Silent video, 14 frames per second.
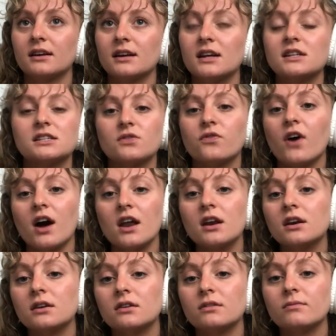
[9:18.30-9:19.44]
it's
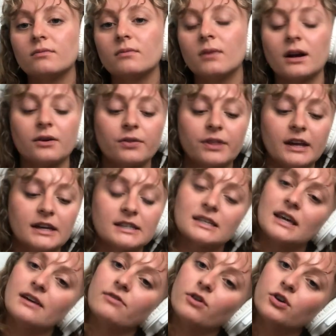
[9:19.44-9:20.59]
fun. I don't think it's
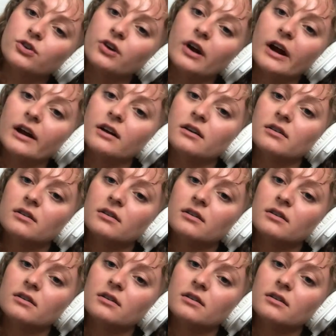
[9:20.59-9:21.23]
life altering.